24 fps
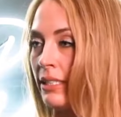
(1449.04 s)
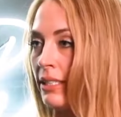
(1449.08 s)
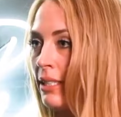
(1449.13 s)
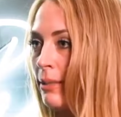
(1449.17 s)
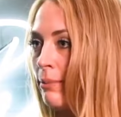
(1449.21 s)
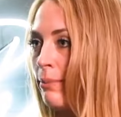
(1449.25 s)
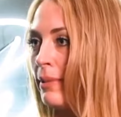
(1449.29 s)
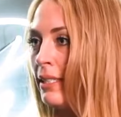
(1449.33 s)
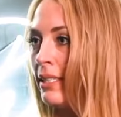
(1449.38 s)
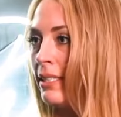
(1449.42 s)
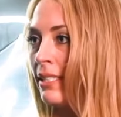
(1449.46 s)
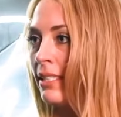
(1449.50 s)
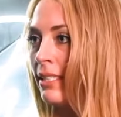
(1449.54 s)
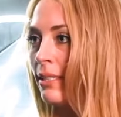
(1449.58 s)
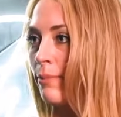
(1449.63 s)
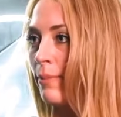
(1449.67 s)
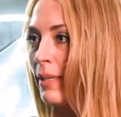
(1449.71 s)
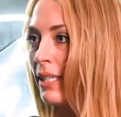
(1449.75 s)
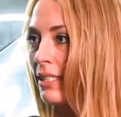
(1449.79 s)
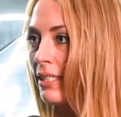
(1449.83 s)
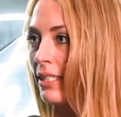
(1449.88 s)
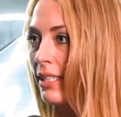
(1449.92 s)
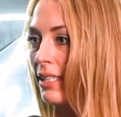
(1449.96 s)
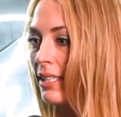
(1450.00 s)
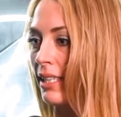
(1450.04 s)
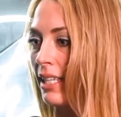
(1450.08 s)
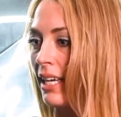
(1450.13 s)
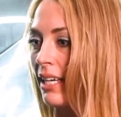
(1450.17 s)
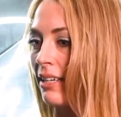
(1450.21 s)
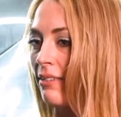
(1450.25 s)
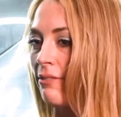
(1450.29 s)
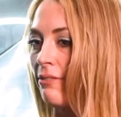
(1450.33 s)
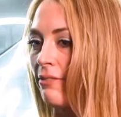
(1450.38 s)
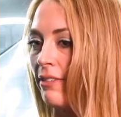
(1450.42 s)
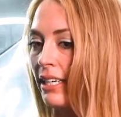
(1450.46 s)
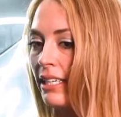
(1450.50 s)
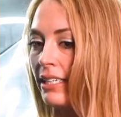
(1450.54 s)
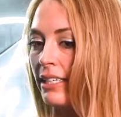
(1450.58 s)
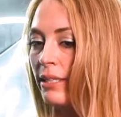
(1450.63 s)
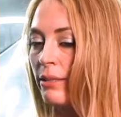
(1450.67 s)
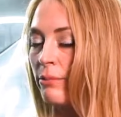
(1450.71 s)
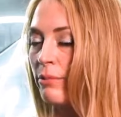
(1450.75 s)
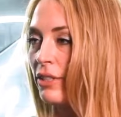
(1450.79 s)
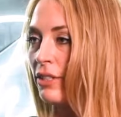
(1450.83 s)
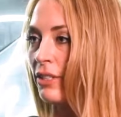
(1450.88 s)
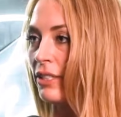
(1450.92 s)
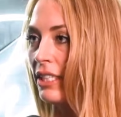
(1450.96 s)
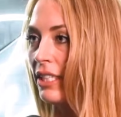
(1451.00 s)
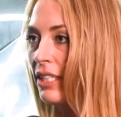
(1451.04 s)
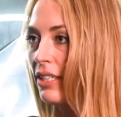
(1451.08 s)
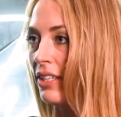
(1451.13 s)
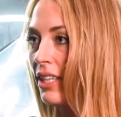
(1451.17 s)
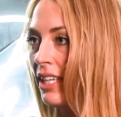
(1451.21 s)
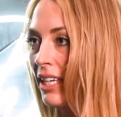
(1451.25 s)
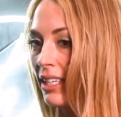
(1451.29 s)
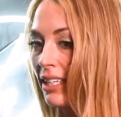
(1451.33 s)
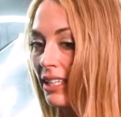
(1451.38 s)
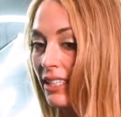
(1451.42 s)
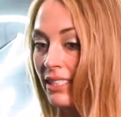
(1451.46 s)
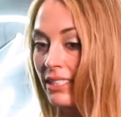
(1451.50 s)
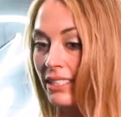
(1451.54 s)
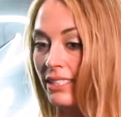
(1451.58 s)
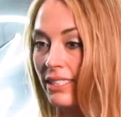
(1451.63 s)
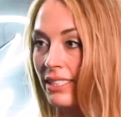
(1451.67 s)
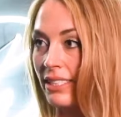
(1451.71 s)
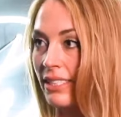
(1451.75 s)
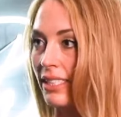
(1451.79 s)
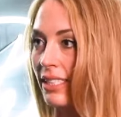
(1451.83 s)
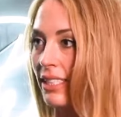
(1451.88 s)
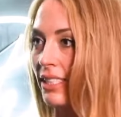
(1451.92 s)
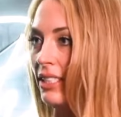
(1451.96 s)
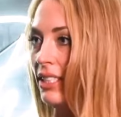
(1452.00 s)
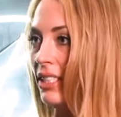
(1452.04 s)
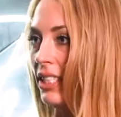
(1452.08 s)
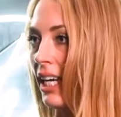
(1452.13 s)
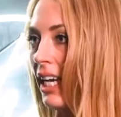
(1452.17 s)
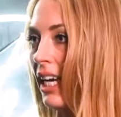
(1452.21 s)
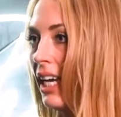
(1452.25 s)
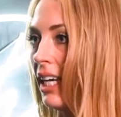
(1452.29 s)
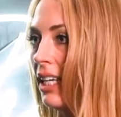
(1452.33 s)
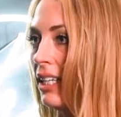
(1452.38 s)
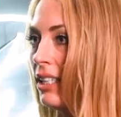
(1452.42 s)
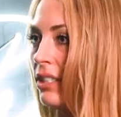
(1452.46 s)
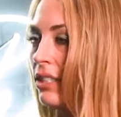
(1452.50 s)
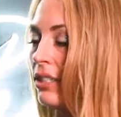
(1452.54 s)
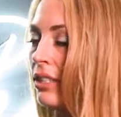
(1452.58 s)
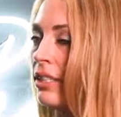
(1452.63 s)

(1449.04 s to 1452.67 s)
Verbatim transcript: your business based on that variable too that could could change.